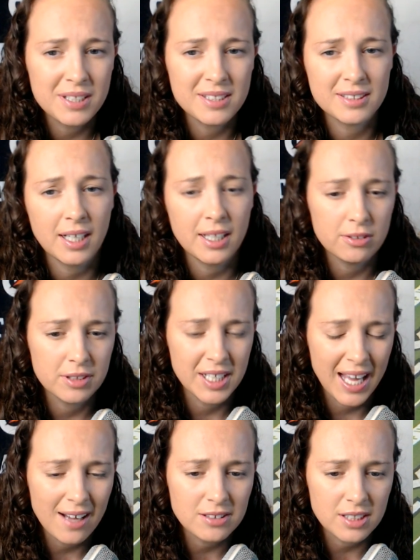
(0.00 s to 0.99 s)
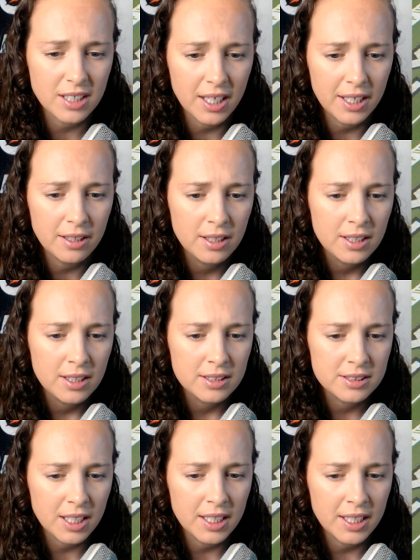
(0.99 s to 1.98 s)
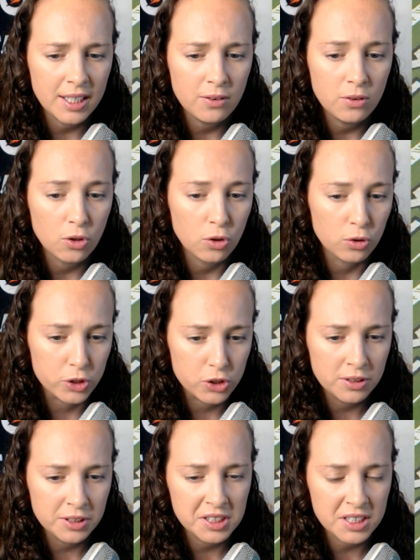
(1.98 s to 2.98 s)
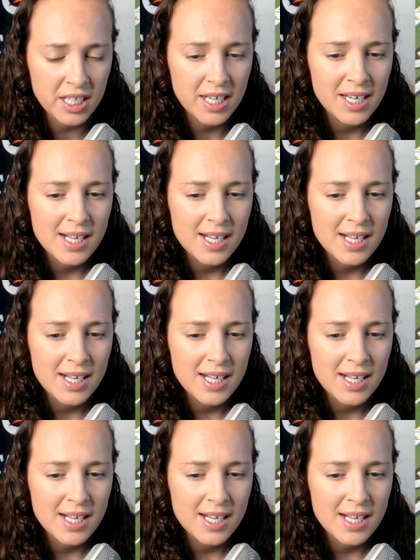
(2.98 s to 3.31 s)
his eye on the outside tight end, O'Shaughnessy.